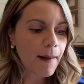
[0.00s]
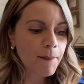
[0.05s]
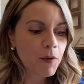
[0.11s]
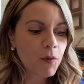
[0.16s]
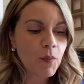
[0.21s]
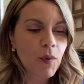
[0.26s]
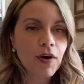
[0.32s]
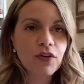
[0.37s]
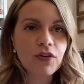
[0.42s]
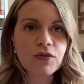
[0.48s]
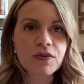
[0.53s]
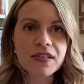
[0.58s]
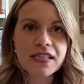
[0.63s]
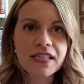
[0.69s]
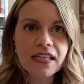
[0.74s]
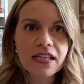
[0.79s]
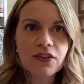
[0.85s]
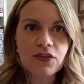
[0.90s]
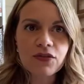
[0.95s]
where you
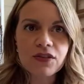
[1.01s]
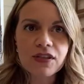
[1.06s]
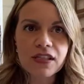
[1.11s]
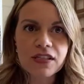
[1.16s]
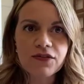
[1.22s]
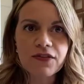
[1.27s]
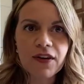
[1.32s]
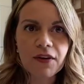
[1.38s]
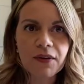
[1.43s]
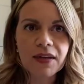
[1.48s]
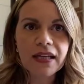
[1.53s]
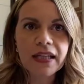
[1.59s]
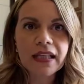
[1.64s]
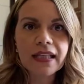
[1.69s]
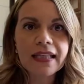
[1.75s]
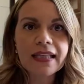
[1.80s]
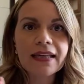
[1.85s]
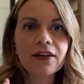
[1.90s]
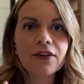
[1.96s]
see there's these very
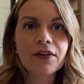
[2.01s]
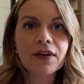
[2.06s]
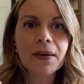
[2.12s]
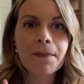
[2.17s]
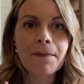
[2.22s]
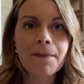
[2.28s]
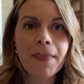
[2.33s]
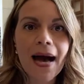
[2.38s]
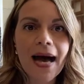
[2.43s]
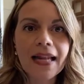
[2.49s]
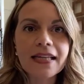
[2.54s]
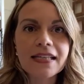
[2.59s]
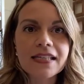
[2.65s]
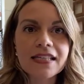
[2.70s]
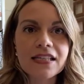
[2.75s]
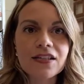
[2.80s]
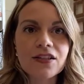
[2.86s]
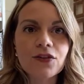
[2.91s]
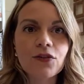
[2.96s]
clear
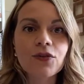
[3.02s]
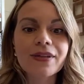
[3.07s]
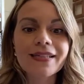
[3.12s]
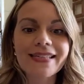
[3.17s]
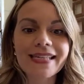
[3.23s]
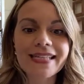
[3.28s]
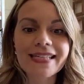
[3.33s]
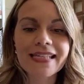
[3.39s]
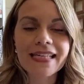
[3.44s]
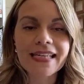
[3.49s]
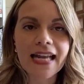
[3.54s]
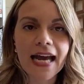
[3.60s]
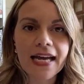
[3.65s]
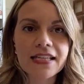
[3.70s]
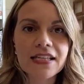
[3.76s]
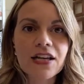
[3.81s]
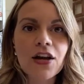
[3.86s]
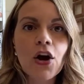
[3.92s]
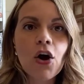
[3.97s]
imbalances or
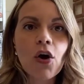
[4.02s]
disconnects